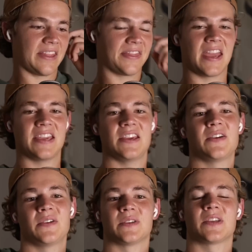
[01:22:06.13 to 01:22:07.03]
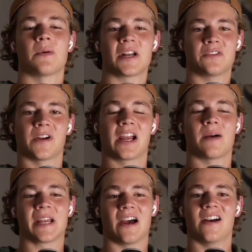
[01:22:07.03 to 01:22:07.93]
Thank you so much for
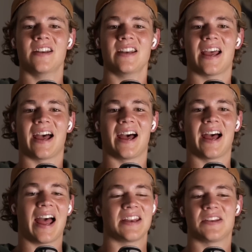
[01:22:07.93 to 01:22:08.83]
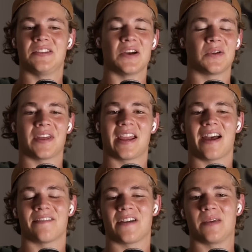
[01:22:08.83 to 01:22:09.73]
coming on. I don't think I
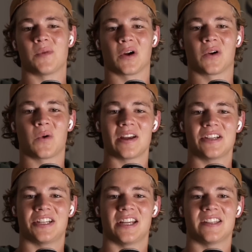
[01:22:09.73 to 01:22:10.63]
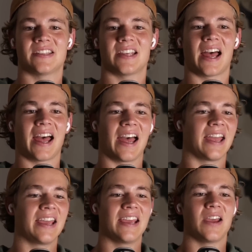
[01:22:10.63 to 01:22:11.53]
have any more questions.
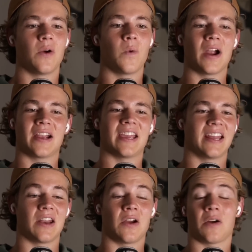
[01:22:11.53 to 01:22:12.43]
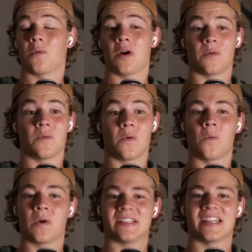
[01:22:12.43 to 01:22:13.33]
What's
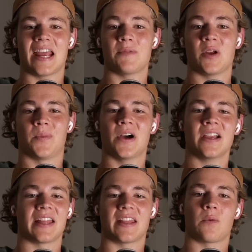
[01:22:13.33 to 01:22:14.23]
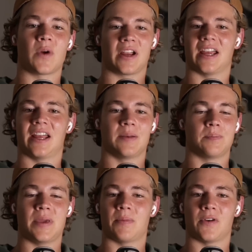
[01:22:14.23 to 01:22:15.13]
the name of your book, and then where can
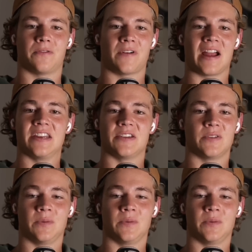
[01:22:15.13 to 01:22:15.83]
people find you?